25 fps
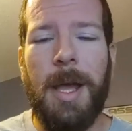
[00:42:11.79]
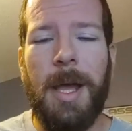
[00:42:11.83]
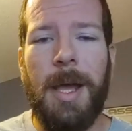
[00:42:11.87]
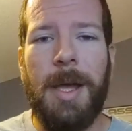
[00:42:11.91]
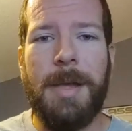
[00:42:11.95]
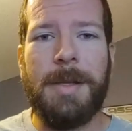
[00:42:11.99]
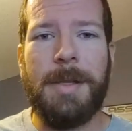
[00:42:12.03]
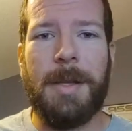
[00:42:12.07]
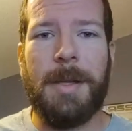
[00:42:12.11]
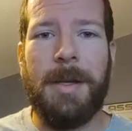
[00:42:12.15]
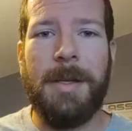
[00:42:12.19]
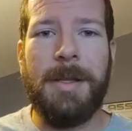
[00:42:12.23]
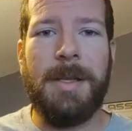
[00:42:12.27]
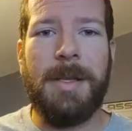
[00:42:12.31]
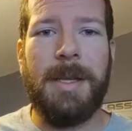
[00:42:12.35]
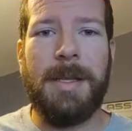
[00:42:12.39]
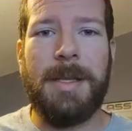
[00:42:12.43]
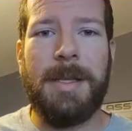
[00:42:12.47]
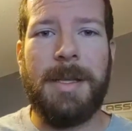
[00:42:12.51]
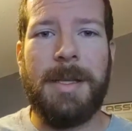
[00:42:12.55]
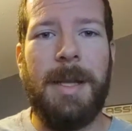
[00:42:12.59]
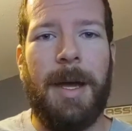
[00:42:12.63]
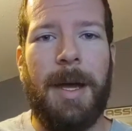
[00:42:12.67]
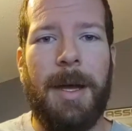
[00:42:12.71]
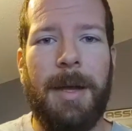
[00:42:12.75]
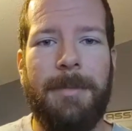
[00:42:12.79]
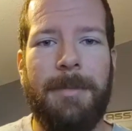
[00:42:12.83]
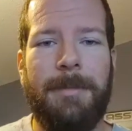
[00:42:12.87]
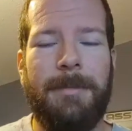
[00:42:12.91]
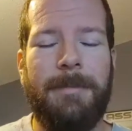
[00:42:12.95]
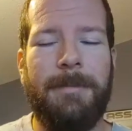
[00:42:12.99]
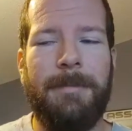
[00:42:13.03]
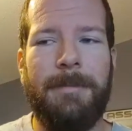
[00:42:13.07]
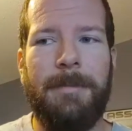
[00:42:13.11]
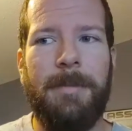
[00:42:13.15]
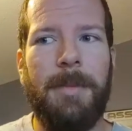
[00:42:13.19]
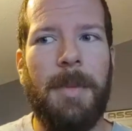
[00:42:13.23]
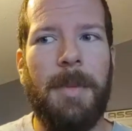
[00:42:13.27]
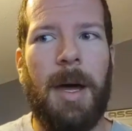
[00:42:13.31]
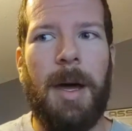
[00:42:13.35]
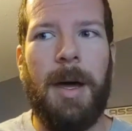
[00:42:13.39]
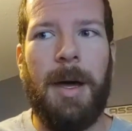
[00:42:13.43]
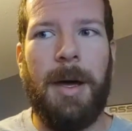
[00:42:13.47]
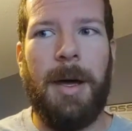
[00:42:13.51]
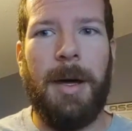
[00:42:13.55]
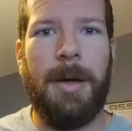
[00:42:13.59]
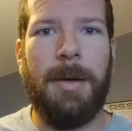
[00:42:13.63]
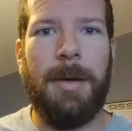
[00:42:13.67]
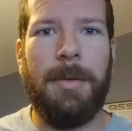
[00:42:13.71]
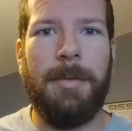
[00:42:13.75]
as long as it's not,
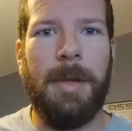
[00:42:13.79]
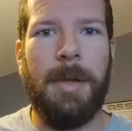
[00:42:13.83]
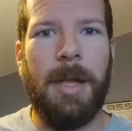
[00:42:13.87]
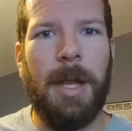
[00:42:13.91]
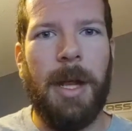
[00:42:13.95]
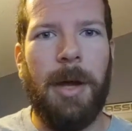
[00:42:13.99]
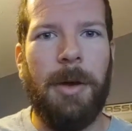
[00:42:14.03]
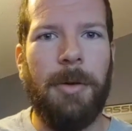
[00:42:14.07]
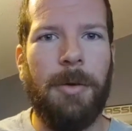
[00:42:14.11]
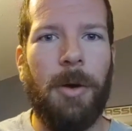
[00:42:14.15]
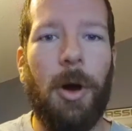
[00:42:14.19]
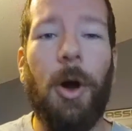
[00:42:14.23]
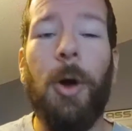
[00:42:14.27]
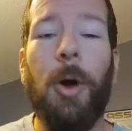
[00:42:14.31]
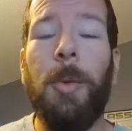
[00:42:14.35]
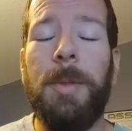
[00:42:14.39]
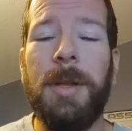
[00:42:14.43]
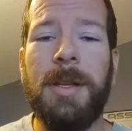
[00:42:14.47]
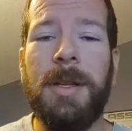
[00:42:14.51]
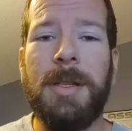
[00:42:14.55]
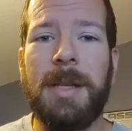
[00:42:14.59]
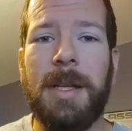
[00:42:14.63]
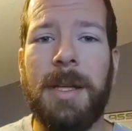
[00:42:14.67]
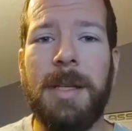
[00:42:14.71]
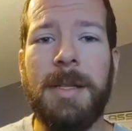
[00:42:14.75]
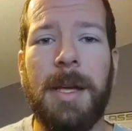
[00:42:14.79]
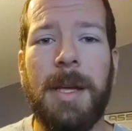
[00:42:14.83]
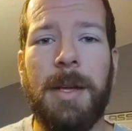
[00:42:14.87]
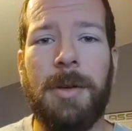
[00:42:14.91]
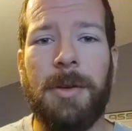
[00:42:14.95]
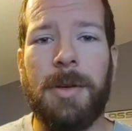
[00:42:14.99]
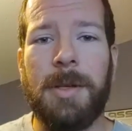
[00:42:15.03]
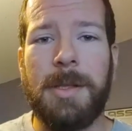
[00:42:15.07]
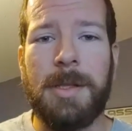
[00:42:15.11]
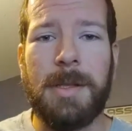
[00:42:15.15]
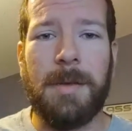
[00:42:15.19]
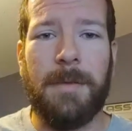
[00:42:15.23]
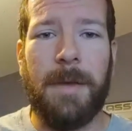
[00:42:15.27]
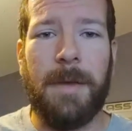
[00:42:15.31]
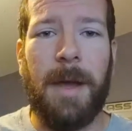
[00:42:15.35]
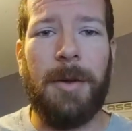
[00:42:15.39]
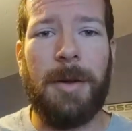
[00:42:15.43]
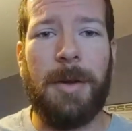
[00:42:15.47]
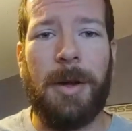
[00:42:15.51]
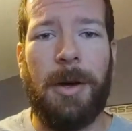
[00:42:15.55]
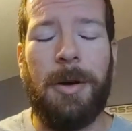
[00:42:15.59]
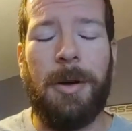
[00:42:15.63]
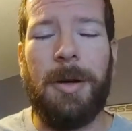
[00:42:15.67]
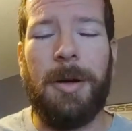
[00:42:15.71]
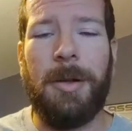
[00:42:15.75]
opened containers of
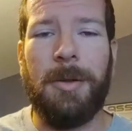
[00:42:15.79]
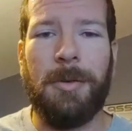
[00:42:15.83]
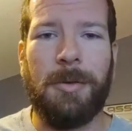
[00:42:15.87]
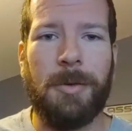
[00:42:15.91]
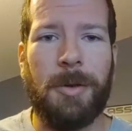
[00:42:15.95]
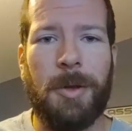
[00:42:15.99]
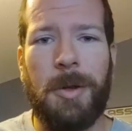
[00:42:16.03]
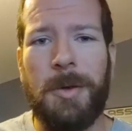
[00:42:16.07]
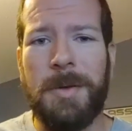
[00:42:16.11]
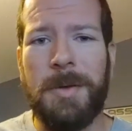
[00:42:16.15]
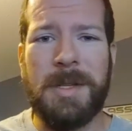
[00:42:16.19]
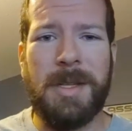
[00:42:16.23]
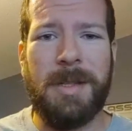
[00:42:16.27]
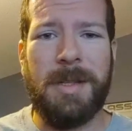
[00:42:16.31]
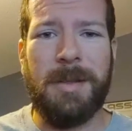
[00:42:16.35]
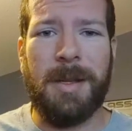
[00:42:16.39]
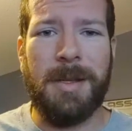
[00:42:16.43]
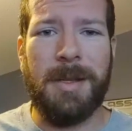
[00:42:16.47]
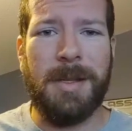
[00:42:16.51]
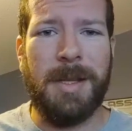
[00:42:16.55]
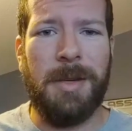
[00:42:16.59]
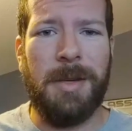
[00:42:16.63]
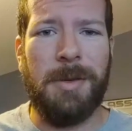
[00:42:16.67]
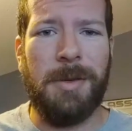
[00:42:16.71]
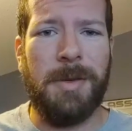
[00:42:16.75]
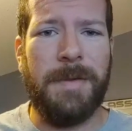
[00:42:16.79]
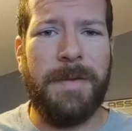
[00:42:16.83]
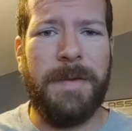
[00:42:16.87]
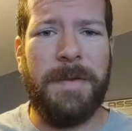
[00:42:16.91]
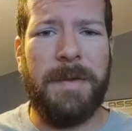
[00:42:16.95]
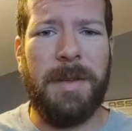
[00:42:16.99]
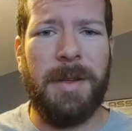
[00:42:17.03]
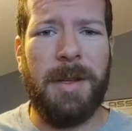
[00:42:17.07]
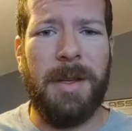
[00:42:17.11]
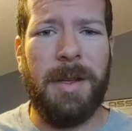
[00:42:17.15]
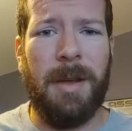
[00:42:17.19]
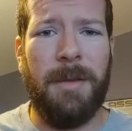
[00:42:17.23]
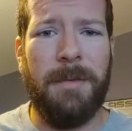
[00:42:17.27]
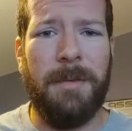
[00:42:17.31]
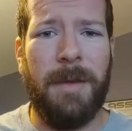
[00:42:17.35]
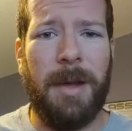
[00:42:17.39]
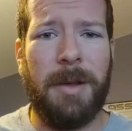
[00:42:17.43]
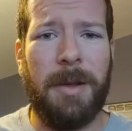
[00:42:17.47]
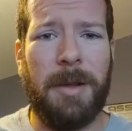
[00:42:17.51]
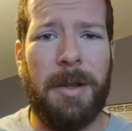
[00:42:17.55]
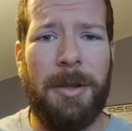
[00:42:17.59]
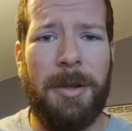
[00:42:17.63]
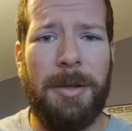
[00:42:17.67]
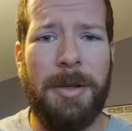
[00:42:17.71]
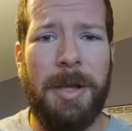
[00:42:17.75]
alcohol or closed containers of
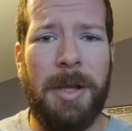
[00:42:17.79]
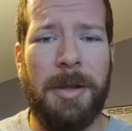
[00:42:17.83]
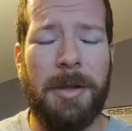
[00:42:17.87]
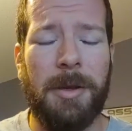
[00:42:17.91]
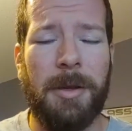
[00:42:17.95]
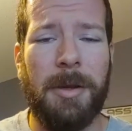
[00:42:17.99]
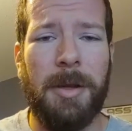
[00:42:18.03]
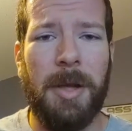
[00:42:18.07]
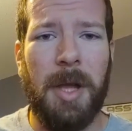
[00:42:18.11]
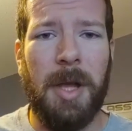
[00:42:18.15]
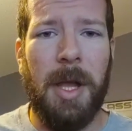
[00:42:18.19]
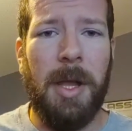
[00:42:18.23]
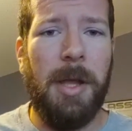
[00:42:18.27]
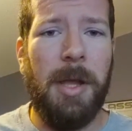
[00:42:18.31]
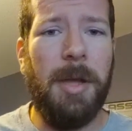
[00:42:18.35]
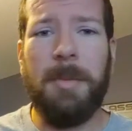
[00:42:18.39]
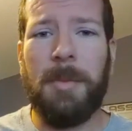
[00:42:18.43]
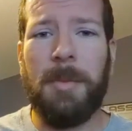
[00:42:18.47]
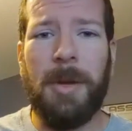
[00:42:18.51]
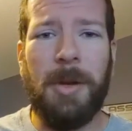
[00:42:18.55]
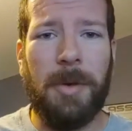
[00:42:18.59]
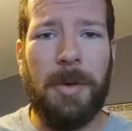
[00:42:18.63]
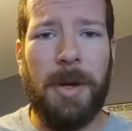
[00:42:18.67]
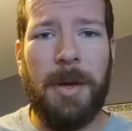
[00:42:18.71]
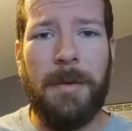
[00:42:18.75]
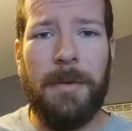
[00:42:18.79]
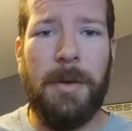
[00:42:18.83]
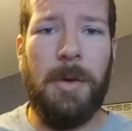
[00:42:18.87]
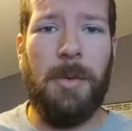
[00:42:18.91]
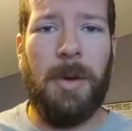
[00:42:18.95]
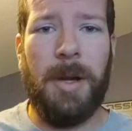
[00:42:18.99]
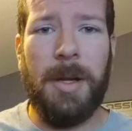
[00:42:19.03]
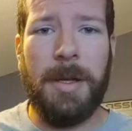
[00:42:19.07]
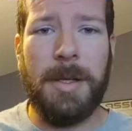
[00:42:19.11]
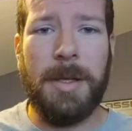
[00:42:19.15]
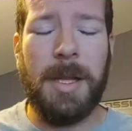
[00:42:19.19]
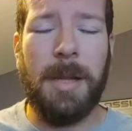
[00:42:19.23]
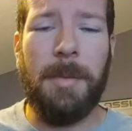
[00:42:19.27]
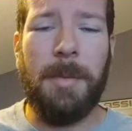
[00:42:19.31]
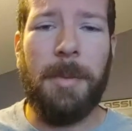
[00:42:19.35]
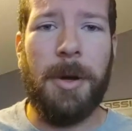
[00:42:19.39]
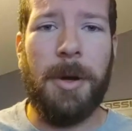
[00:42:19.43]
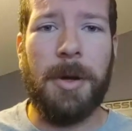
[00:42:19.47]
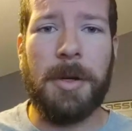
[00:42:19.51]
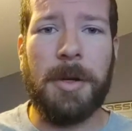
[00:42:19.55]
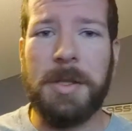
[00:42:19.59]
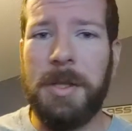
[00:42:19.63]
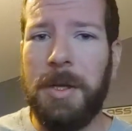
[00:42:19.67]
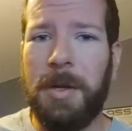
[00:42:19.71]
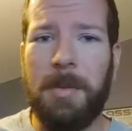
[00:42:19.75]
alcohol either. You can bring whatever you want into the
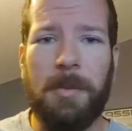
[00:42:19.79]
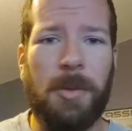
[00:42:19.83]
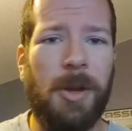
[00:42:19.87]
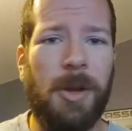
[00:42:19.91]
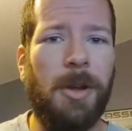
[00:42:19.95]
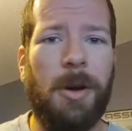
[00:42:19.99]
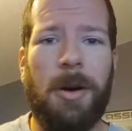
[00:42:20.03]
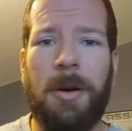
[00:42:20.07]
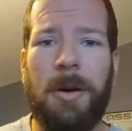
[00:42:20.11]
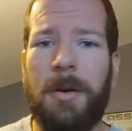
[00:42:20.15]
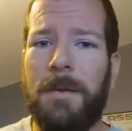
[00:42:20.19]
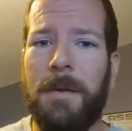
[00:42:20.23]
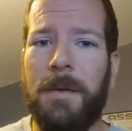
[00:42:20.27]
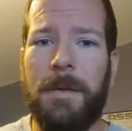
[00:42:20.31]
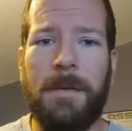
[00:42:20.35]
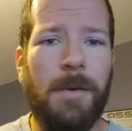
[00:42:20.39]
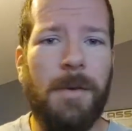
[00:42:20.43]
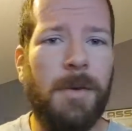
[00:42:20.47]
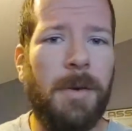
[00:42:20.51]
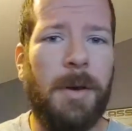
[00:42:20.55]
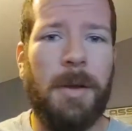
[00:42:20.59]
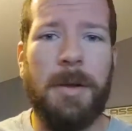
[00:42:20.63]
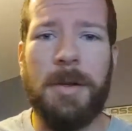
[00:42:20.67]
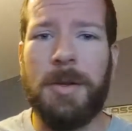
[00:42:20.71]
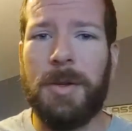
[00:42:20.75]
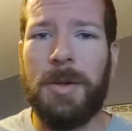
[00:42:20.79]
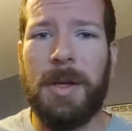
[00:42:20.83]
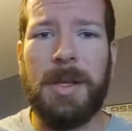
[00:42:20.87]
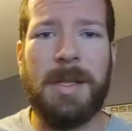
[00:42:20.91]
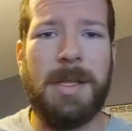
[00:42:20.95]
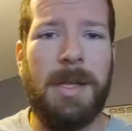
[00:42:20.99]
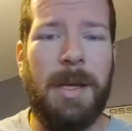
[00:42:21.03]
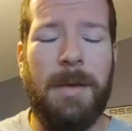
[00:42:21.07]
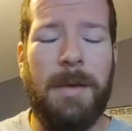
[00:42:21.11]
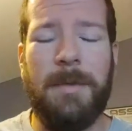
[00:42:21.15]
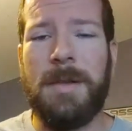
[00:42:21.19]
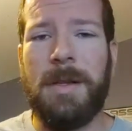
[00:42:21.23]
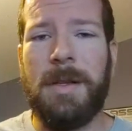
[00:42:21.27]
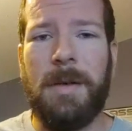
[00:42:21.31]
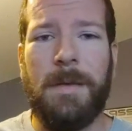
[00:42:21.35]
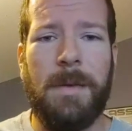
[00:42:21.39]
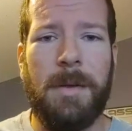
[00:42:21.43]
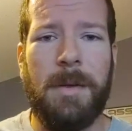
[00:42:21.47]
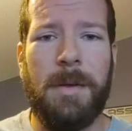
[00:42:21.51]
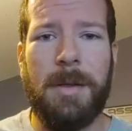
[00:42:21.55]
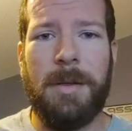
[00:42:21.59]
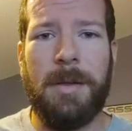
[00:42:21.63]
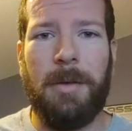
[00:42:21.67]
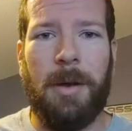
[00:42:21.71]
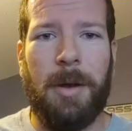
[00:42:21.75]
park. So you can bring all of the food, all the drinks, and every stuff,
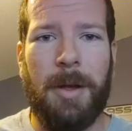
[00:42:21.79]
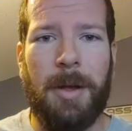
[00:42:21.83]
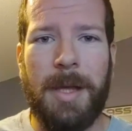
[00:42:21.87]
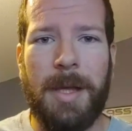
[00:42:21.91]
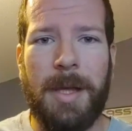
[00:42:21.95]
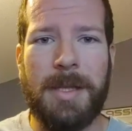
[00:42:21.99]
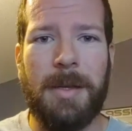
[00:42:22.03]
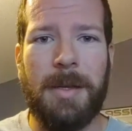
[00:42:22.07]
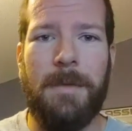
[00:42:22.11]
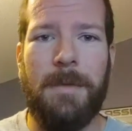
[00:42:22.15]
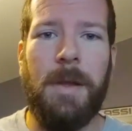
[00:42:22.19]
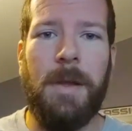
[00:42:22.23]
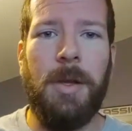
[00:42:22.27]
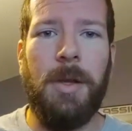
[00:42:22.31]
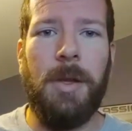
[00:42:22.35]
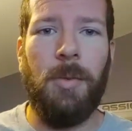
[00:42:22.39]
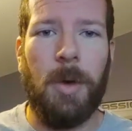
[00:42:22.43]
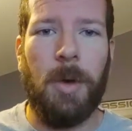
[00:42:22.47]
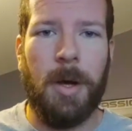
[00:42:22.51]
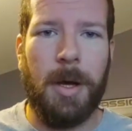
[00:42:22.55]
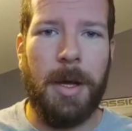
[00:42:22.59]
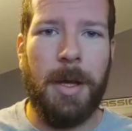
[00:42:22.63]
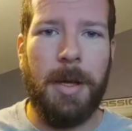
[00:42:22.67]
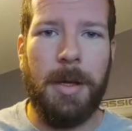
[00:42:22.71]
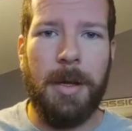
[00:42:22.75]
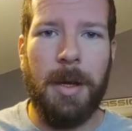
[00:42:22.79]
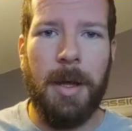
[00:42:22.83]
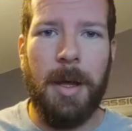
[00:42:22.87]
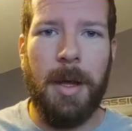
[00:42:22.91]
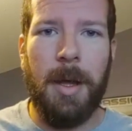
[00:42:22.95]
all that stuff that you want.